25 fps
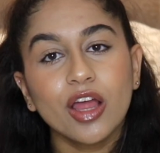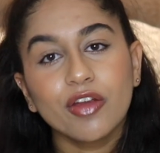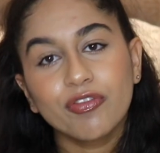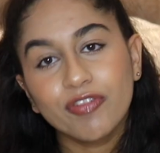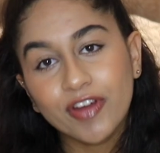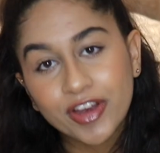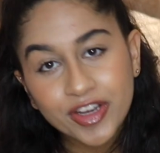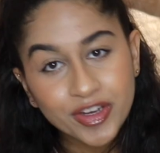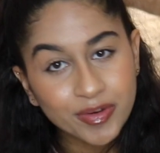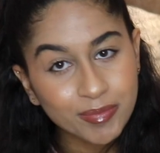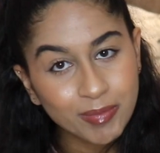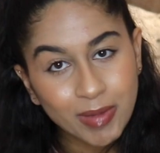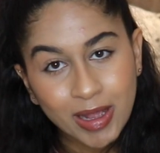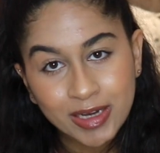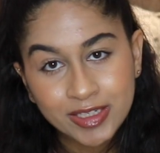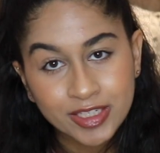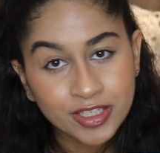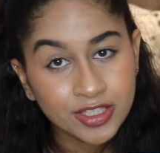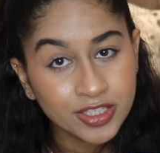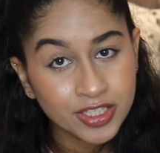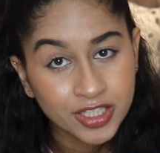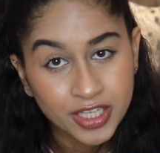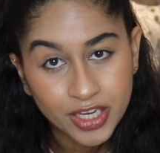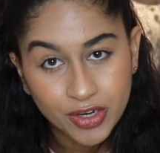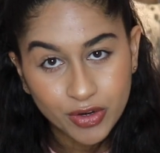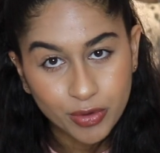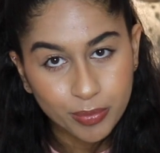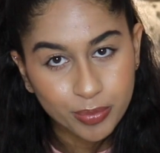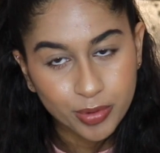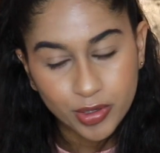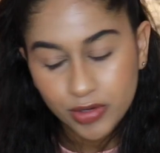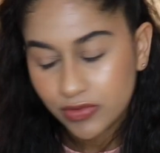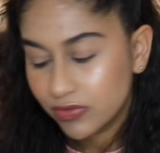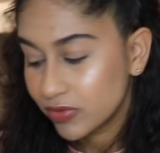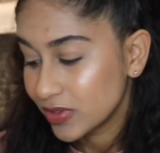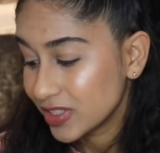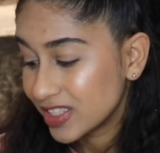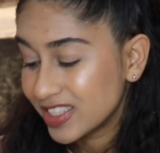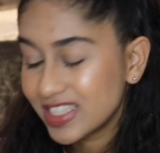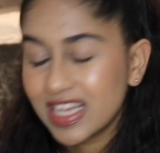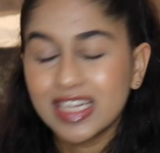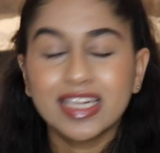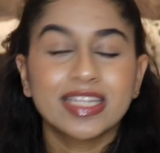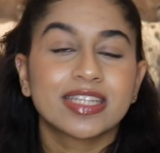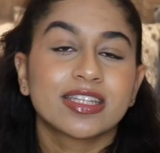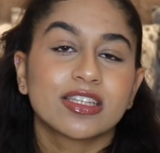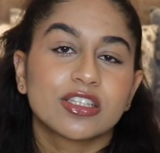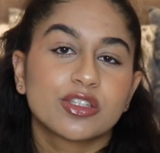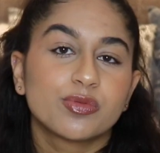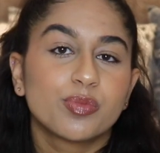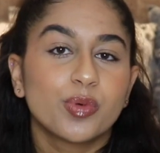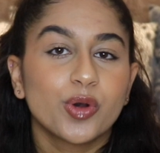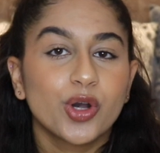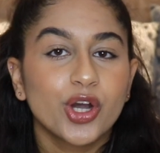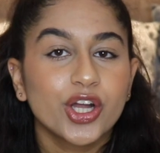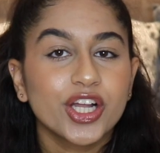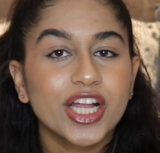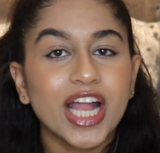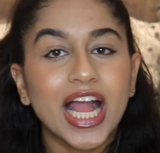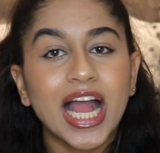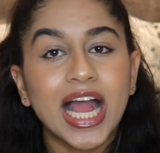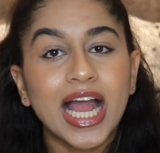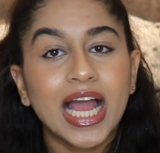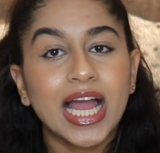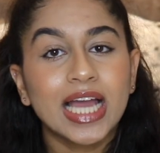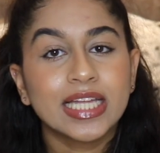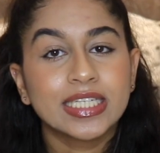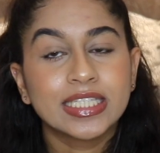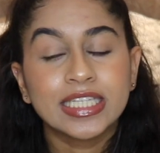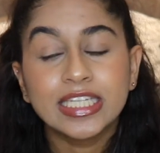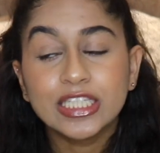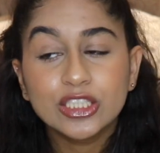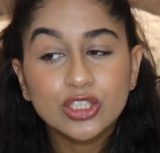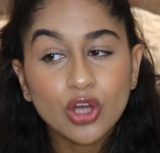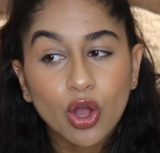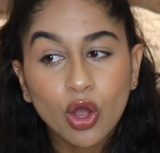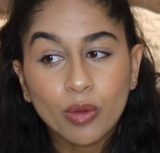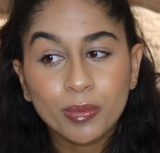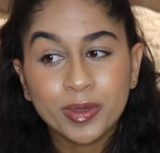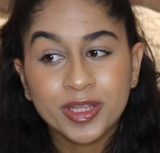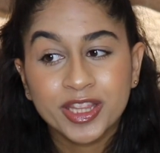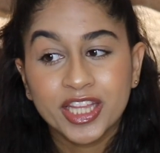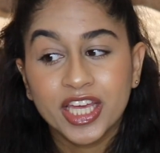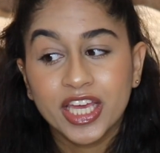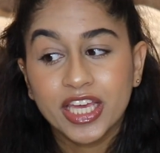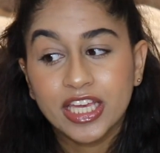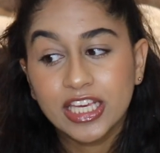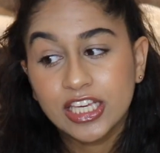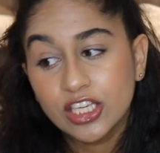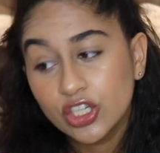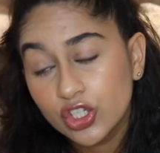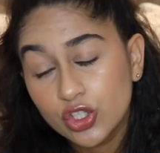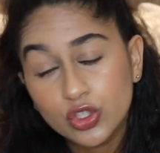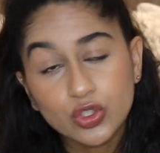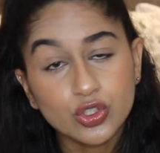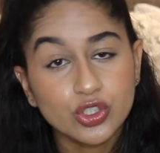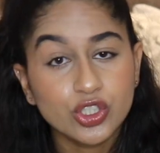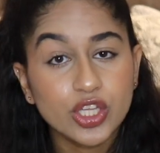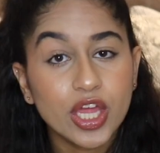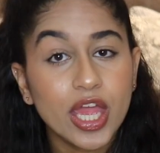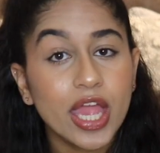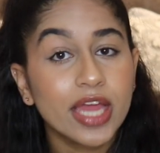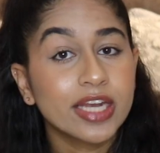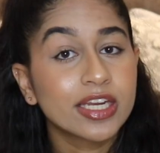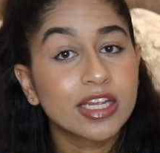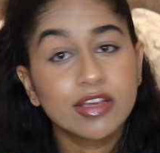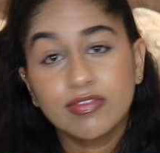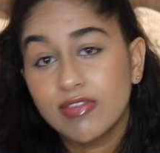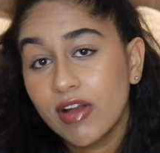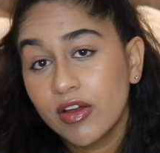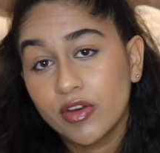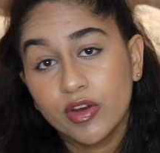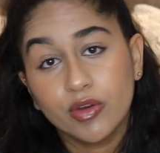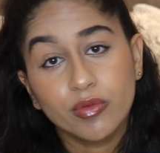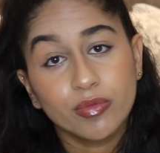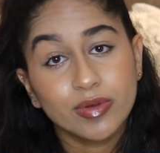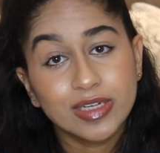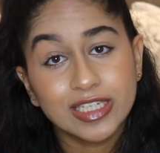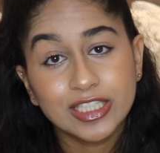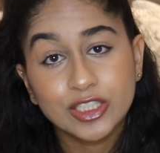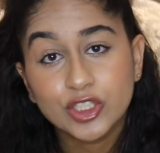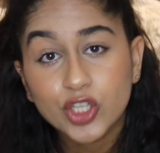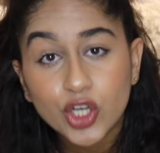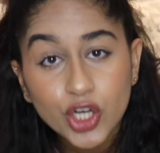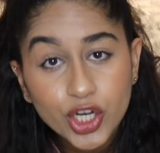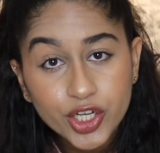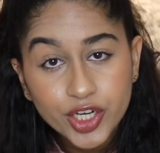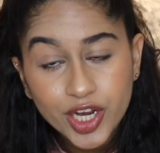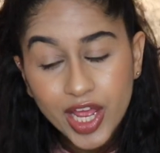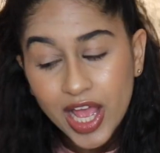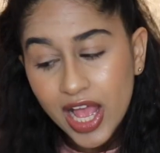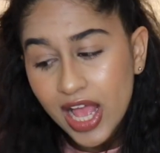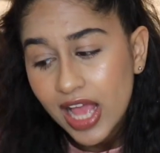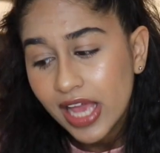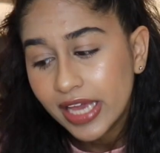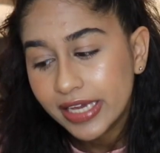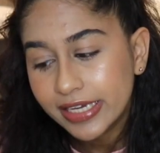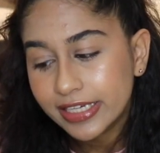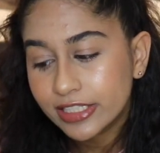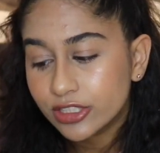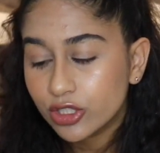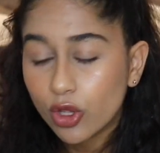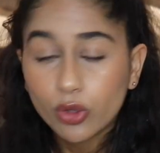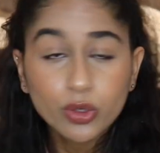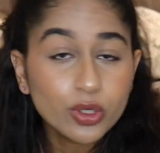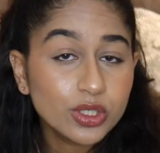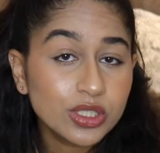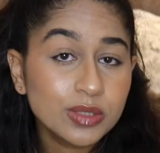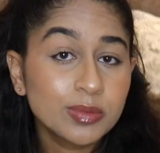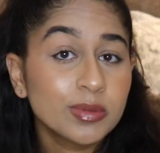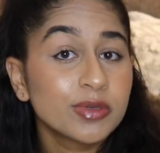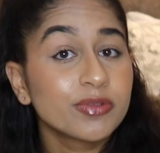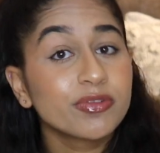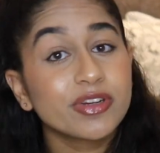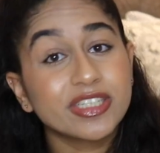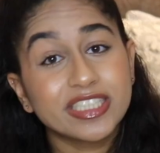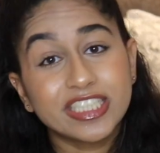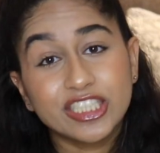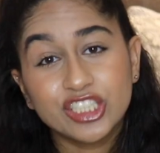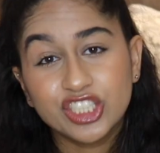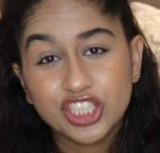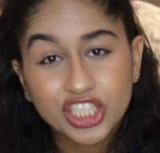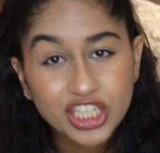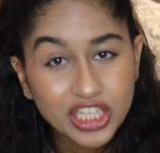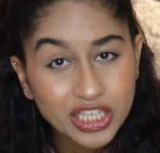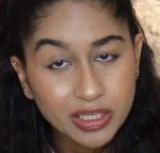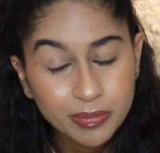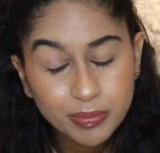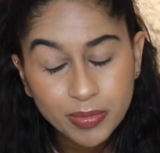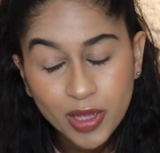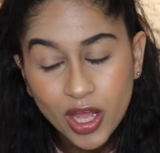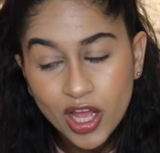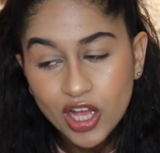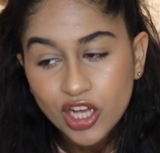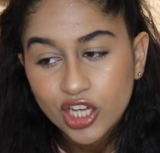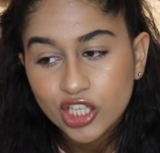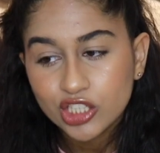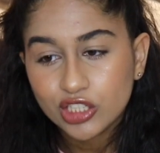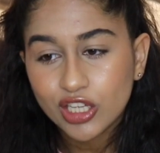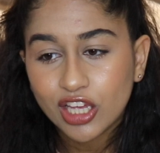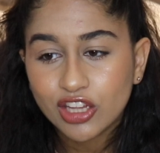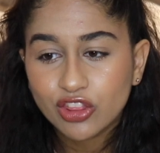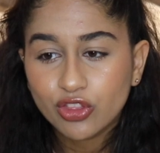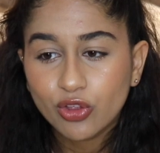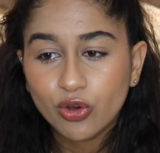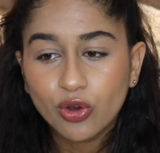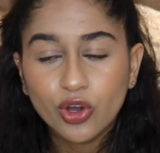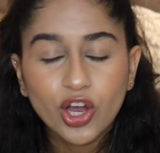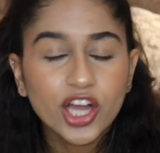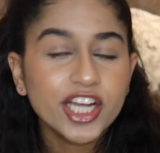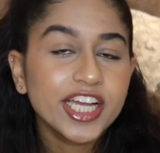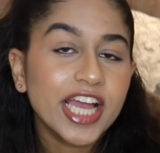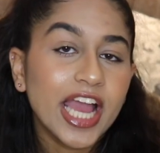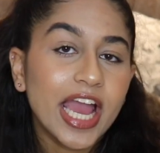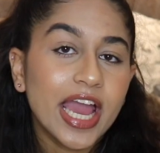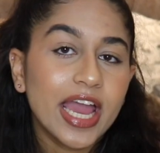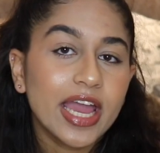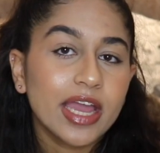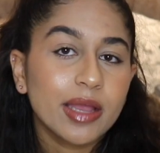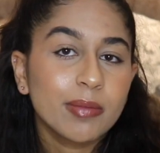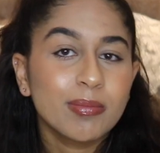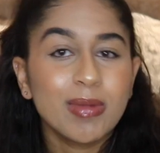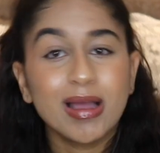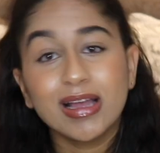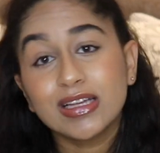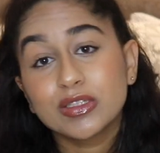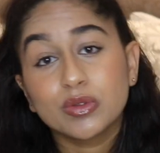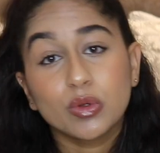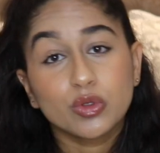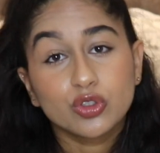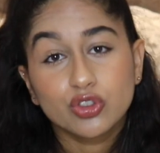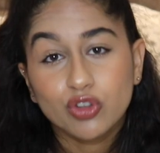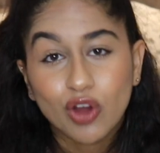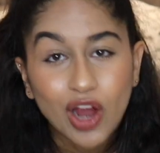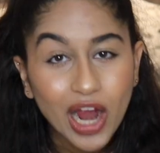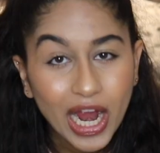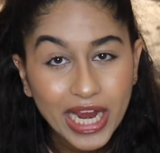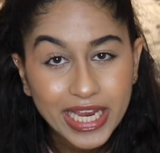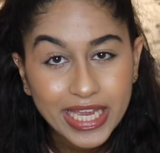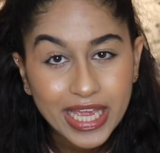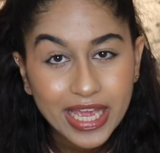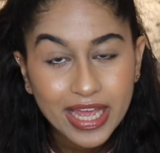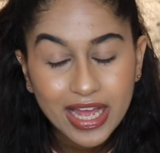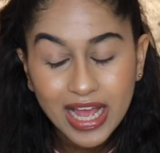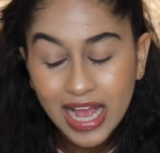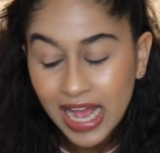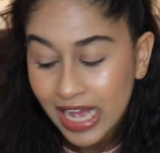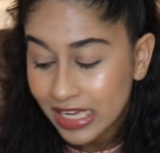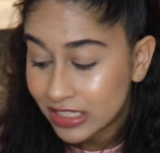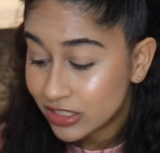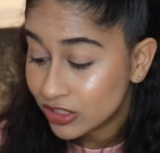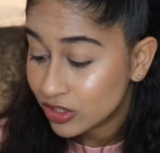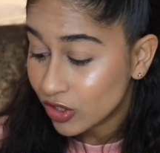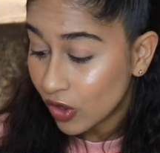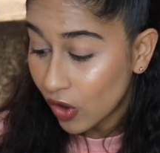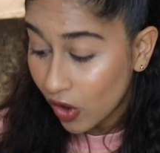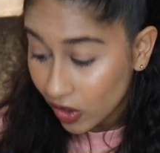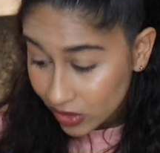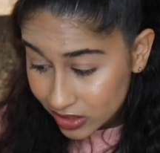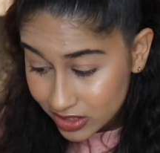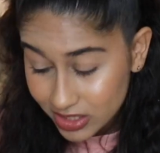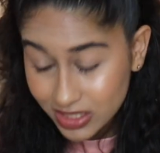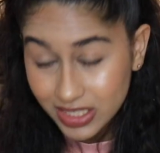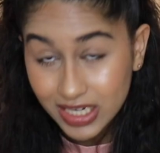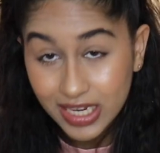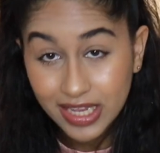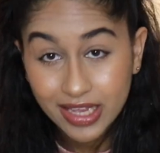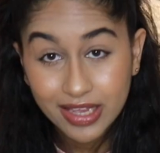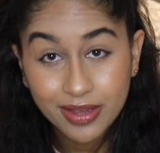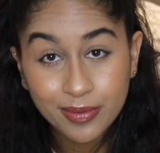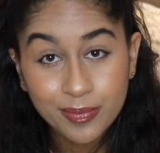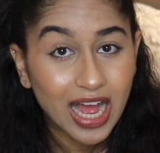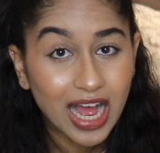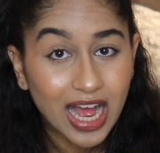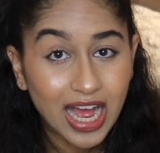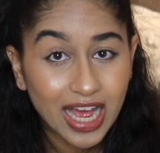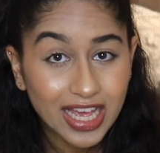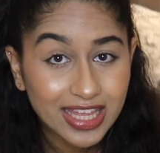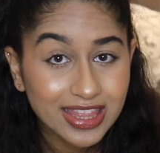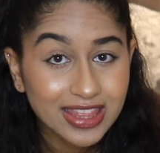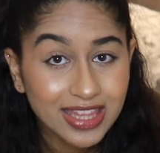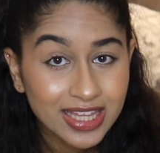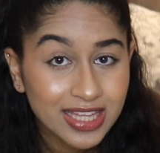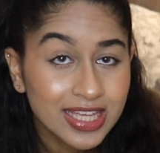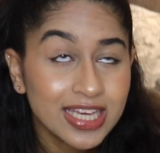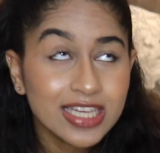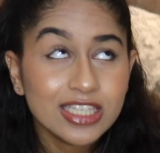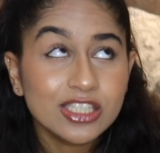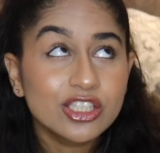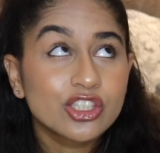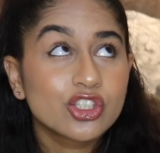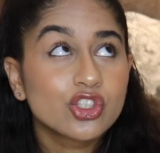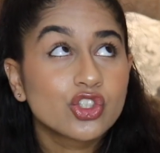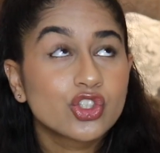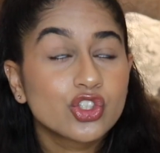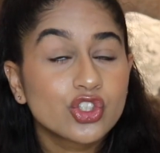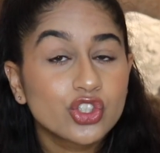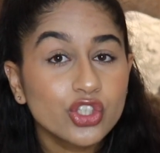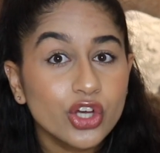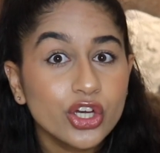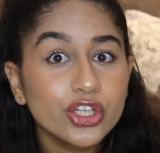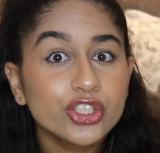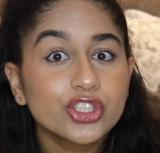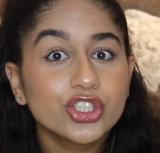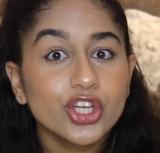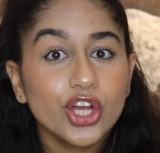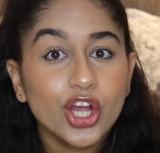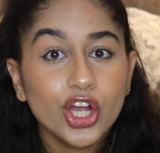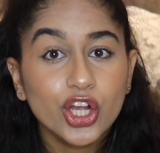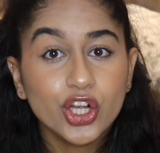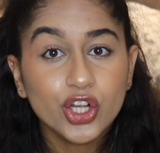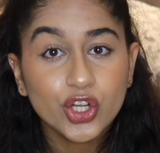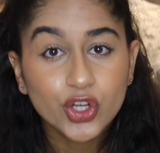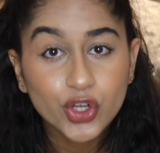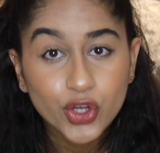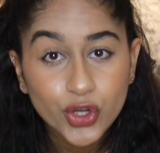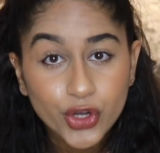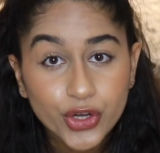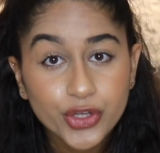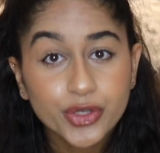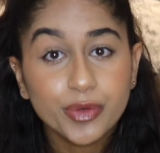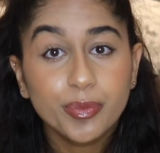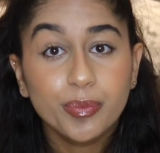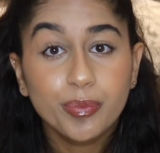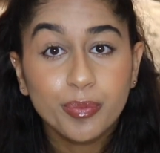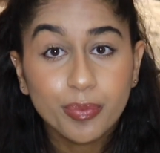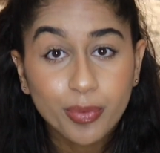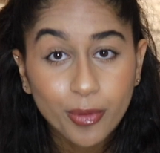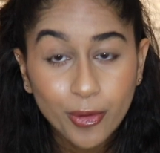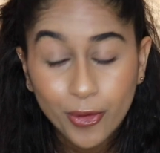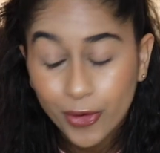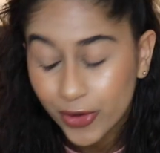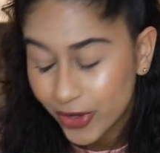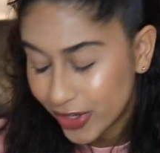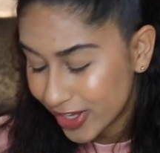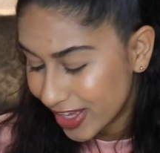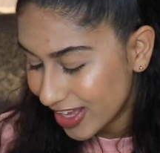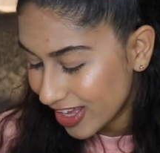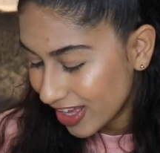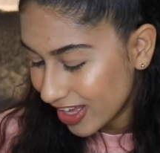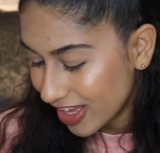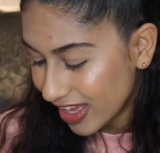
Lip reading: A friend of mine in the year above was selling this book and he told me that he used it and he found it really good. He sold it to me really cheap. So I thought, okay, might as well try it. And honestly, I think it's such a good book.